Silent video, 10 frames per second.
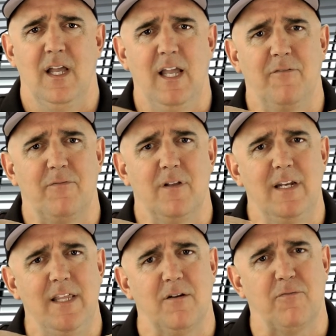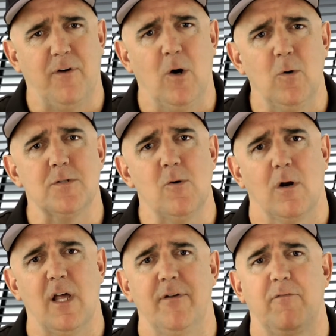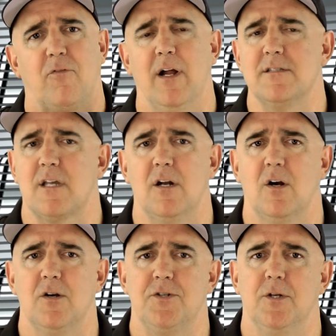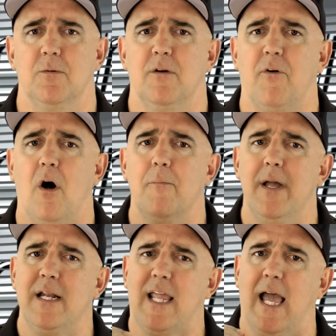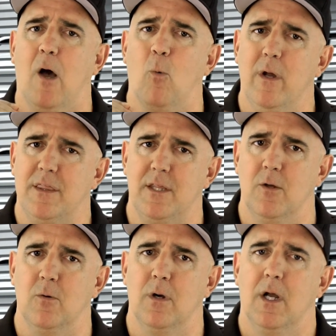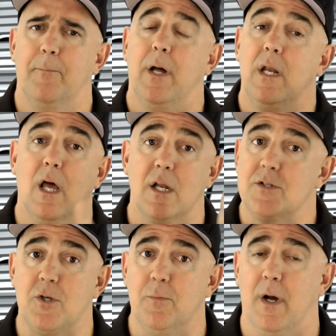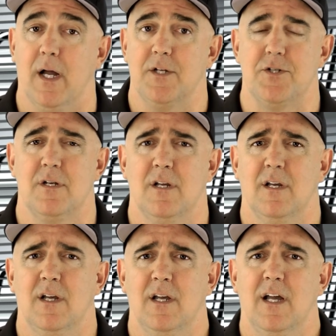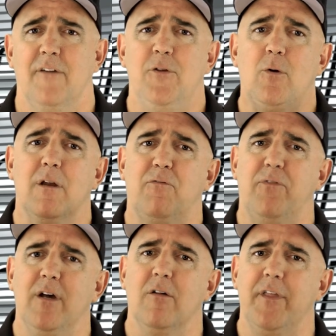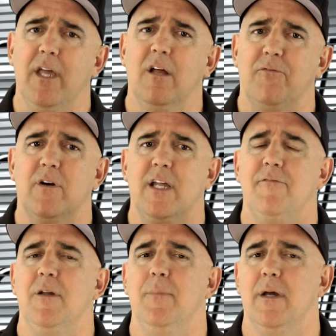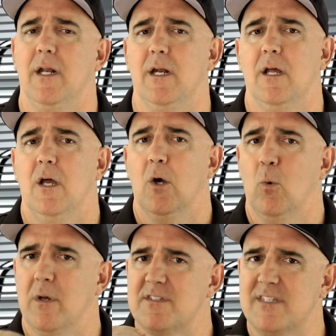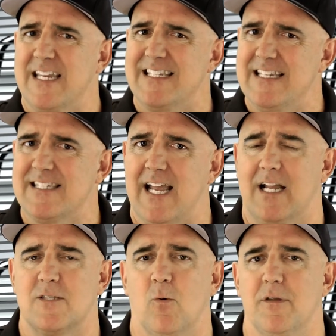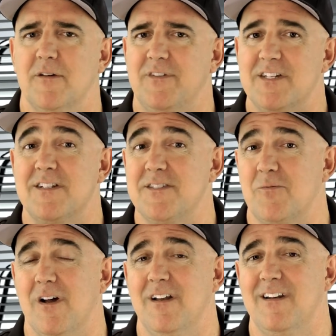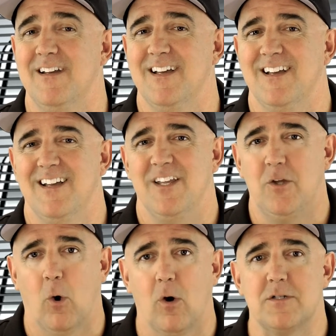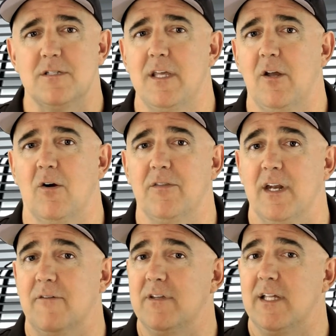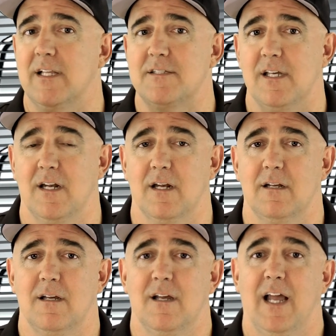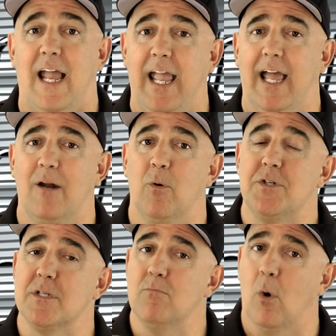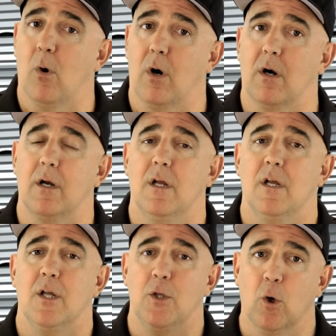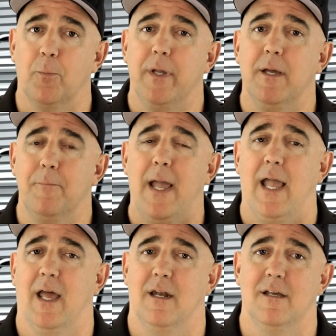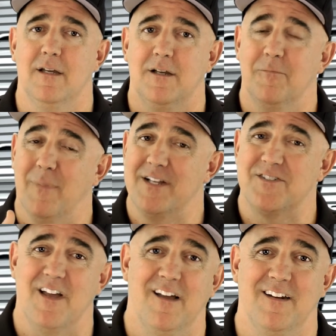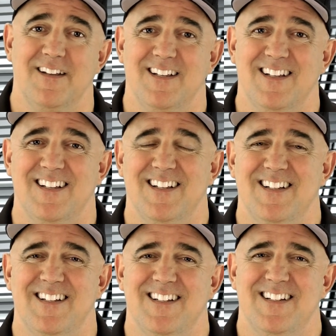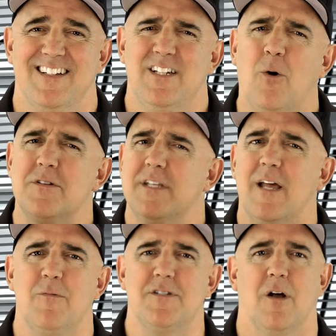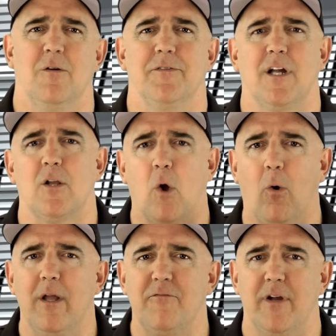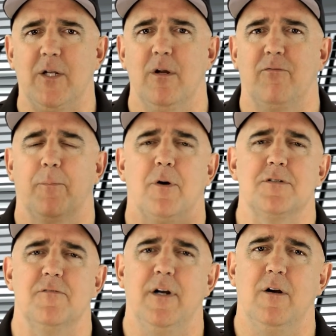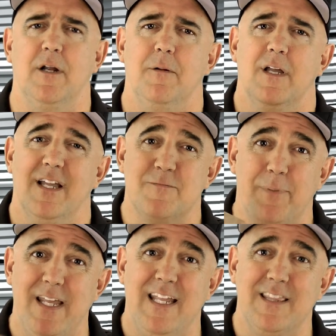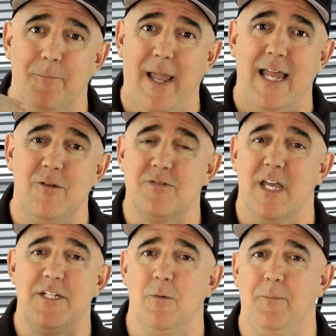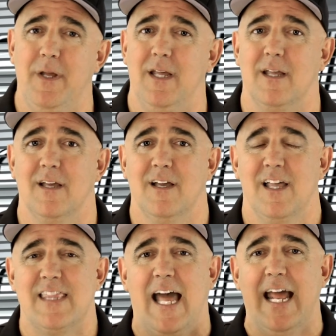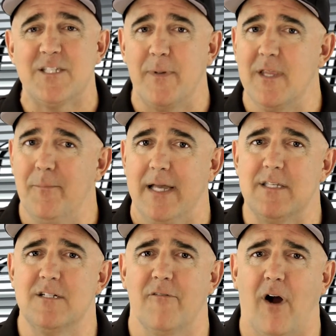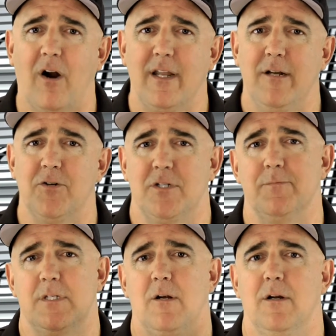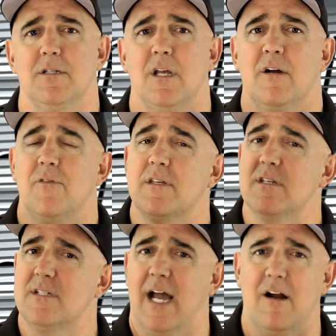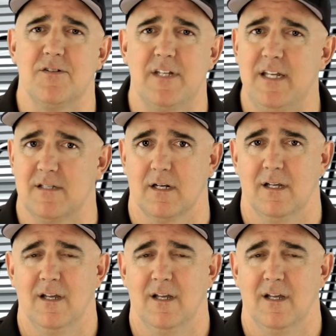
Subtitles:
If neither foes nor loving friends can hurt you, if all men count with you, but none too much, if you can fill the unforgiving minute with 60 seconds worth of distance run, yours is the earth and everything that's in it. And, which is more, you'll be a man, my son. Notice the end result. The glory of victory for persevering is being the man you said you would be. That has been the message of our leadership series for this entire season.